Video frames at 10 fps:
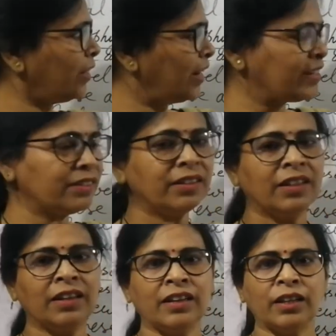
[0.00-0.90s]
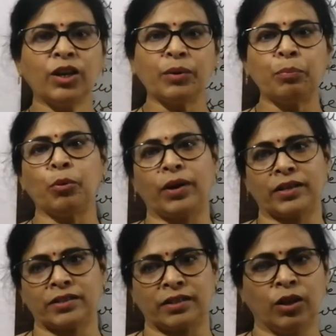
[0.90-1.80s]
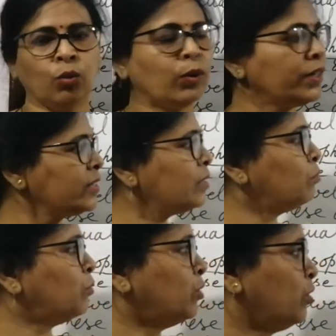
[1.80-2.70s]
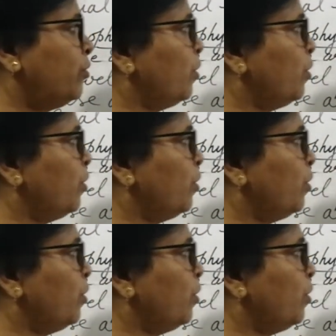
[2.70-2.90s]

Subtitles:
later. The reproduction. What is the mode of